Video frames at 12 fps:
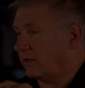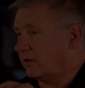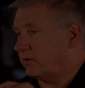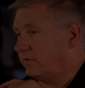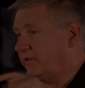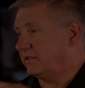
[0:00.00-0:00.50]
go
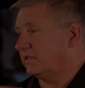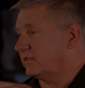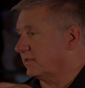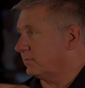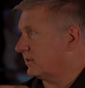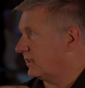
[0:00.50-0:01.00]
to visit
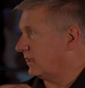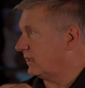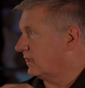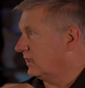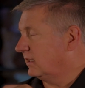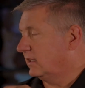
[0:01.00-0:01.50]
somebody,
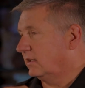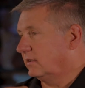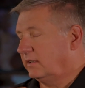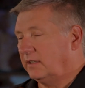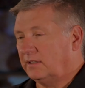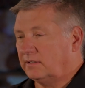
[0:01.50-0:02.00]

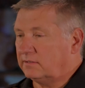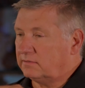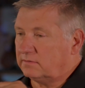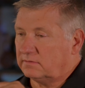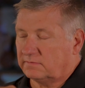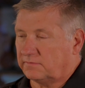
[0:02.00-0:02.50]

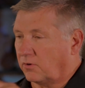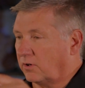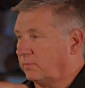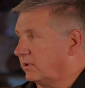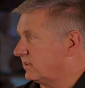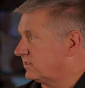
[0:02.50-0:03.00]
4
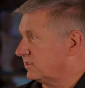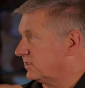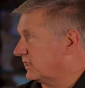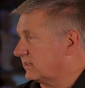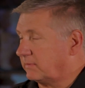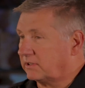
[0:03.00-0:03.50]
months or
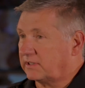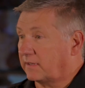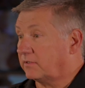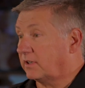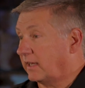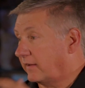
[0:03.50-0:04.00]
6 months
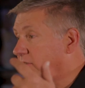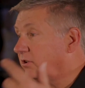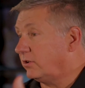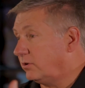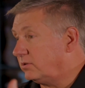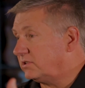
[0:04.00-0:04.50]
after they have a
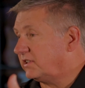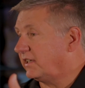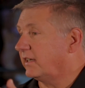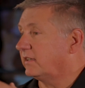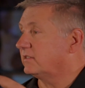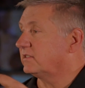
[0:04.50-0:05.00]
new
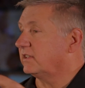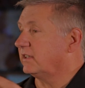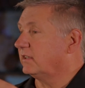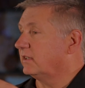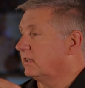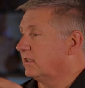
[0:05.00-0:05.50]
CNC,